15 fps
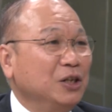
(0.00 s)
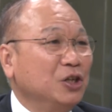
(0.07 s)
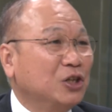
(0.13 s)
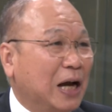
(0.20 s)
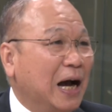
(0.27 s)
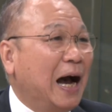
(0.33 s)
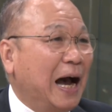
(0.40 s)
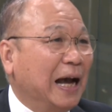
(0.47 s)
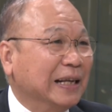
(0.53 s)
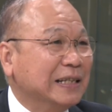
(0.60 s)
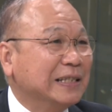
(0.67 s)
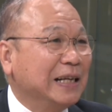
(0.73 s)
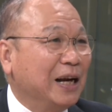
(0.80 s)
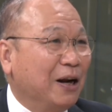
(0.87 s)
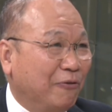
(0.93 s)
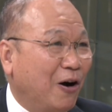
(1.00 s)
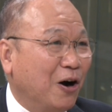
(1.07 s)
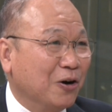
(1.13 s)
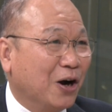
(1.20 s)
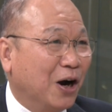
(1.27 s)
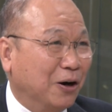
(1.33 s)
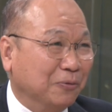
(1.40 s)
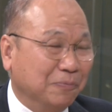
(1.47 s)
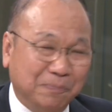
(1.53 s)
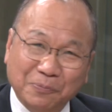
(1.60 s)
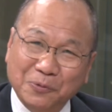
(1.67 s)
it in Shanghai instead of Hong Kong.